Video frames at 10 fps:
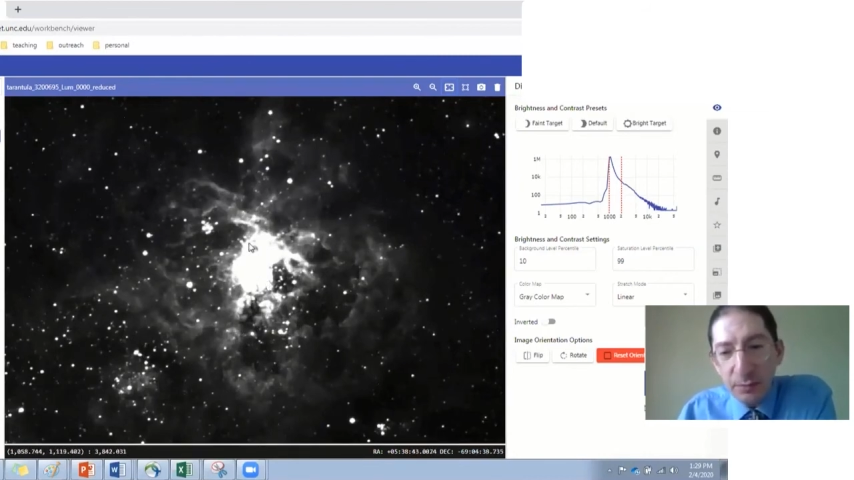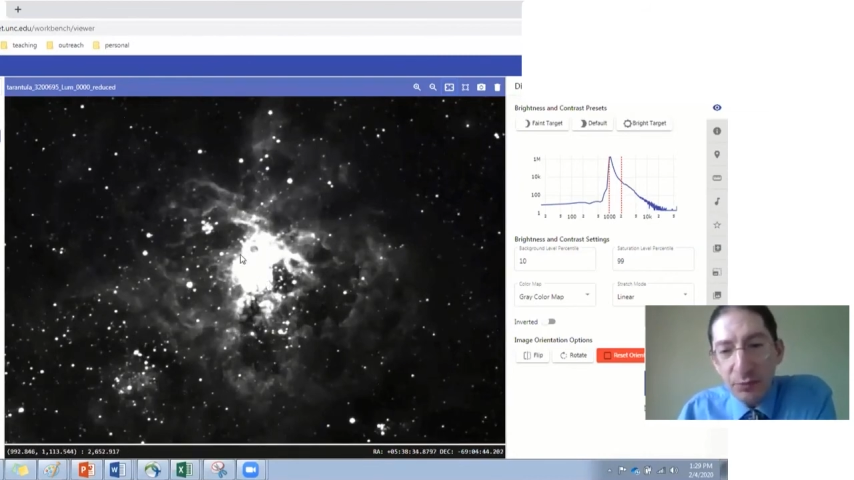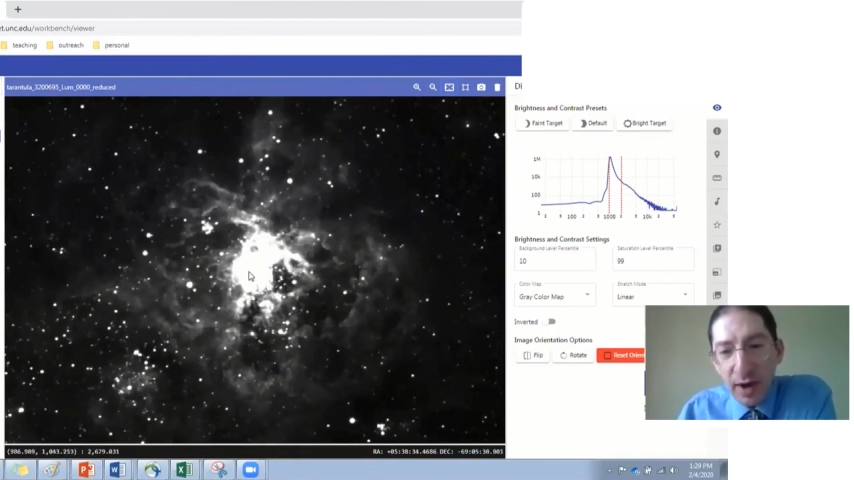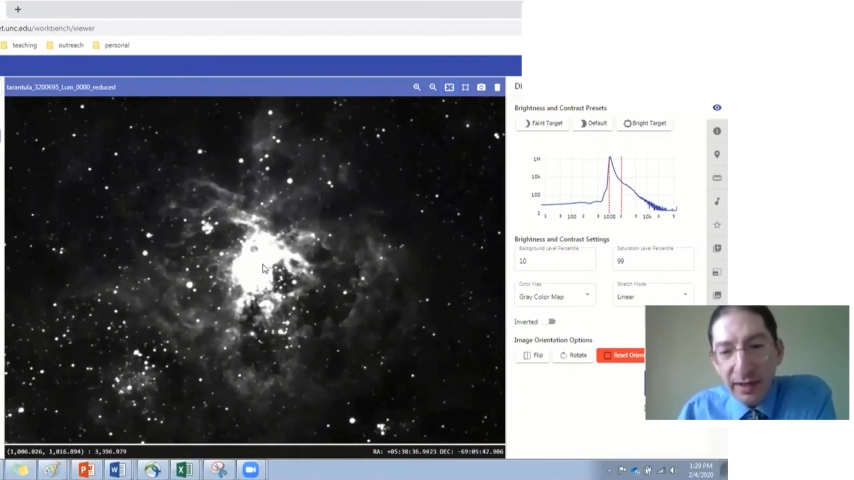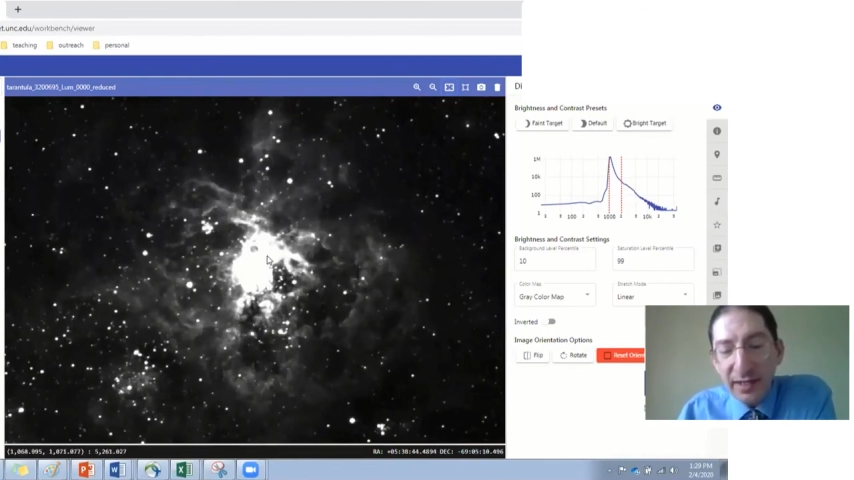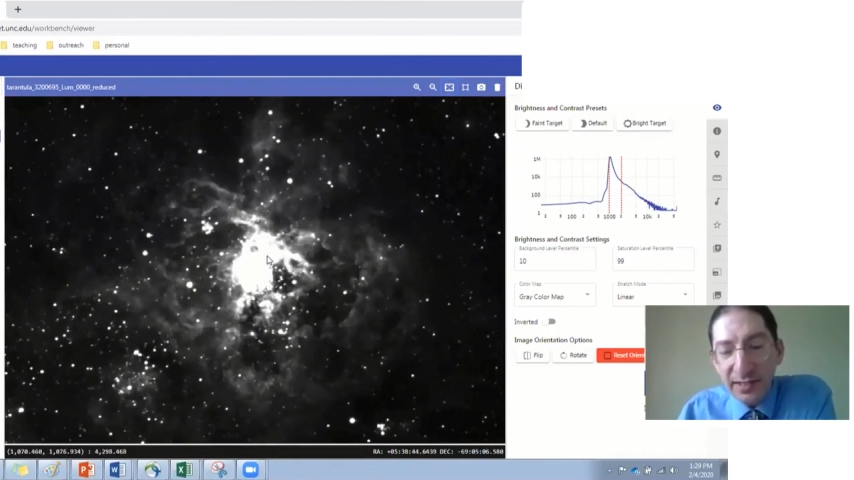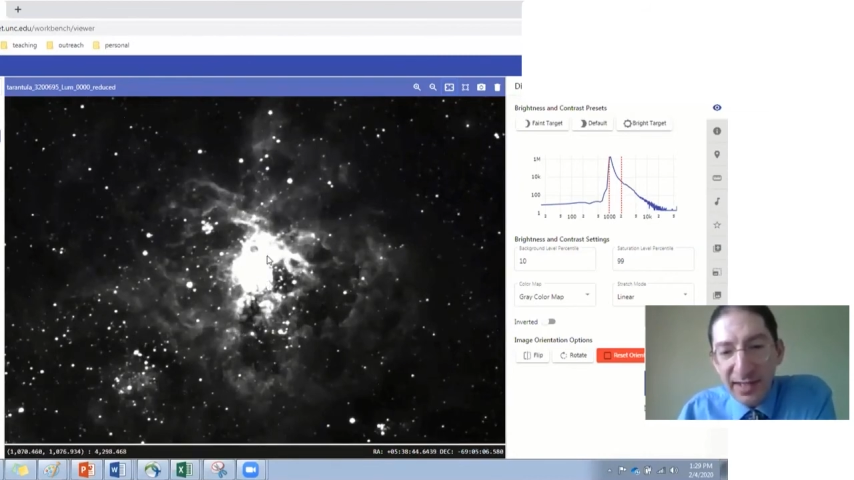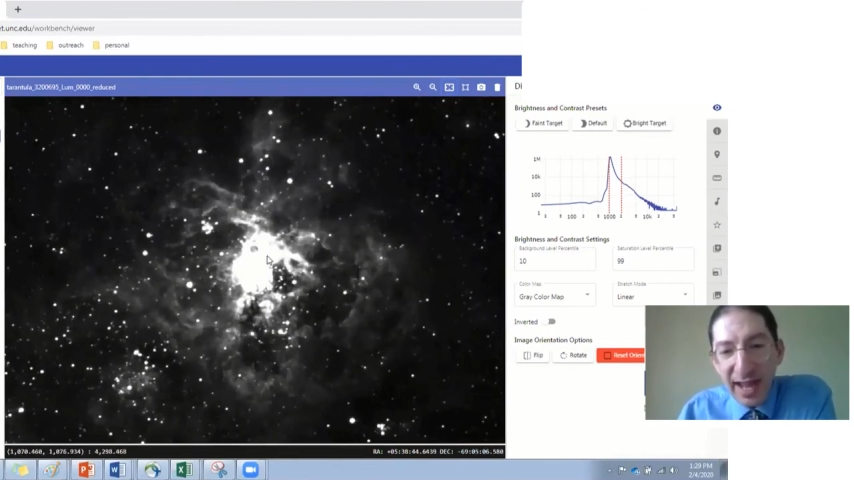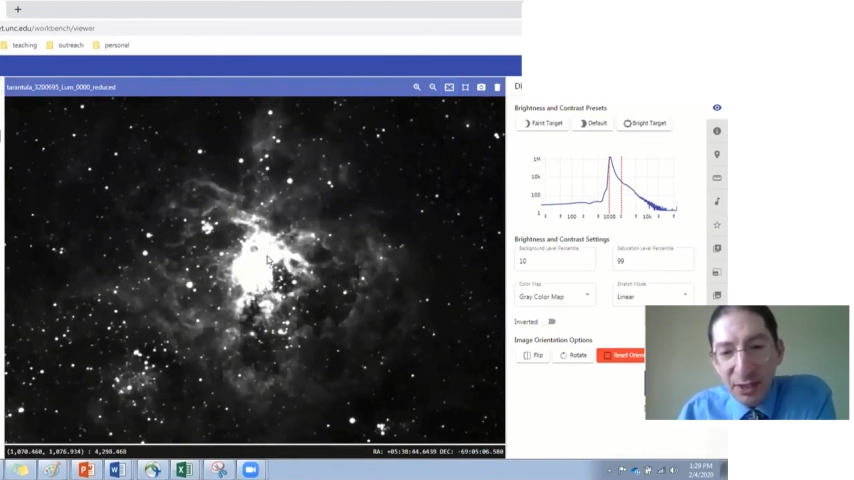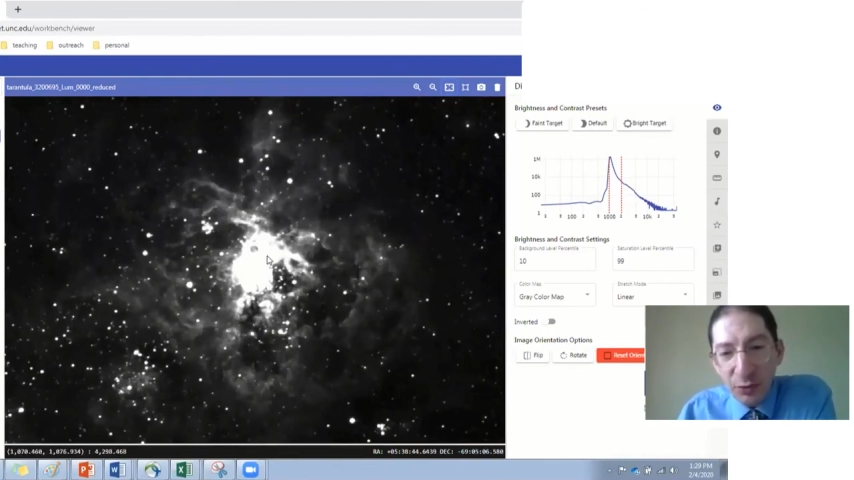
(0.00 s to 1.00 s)
of bright. It's
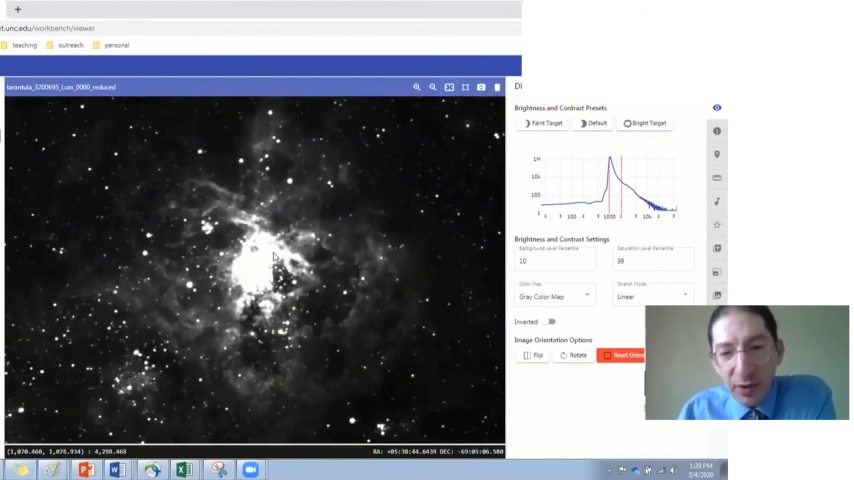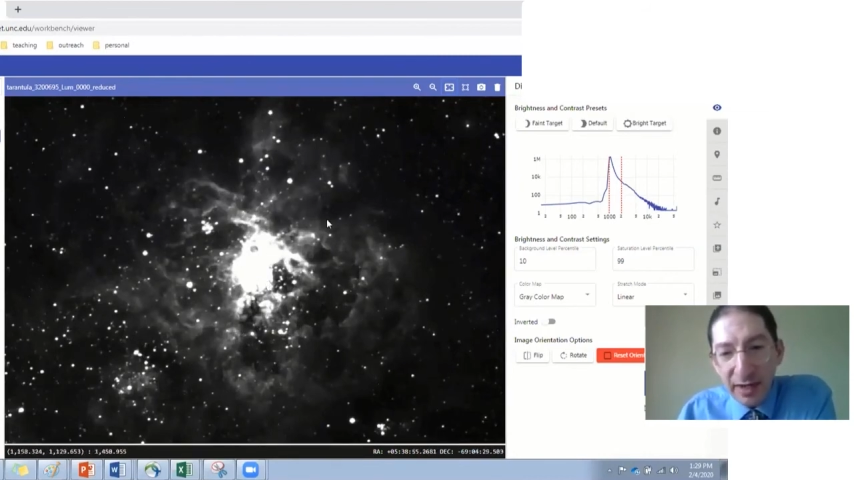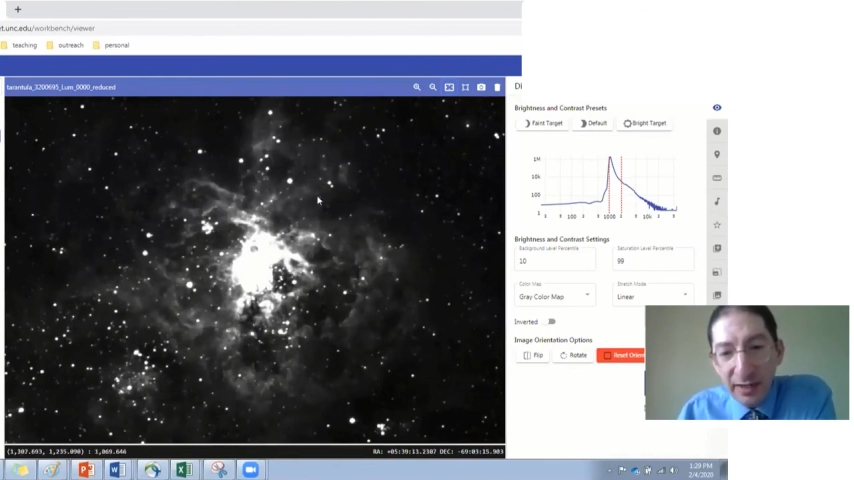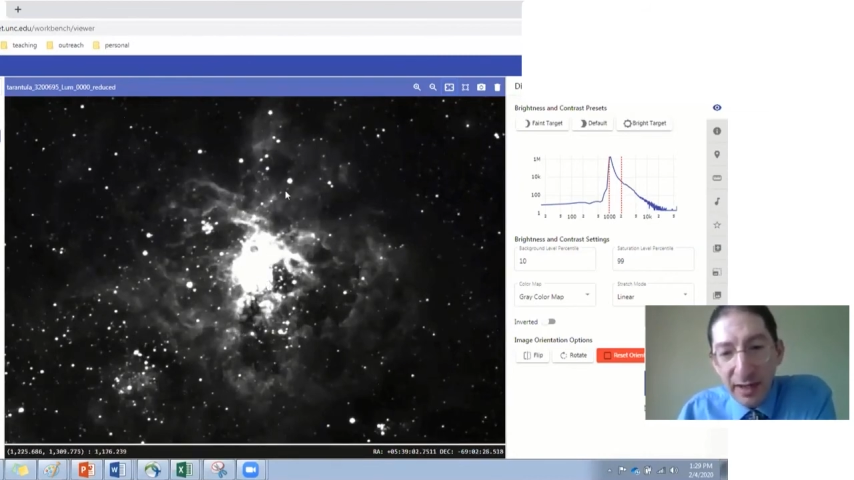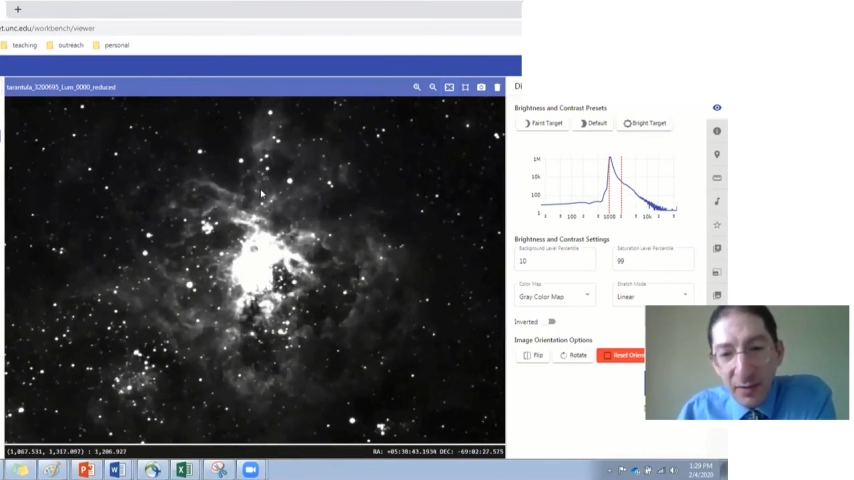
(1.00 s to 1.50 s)
saturated.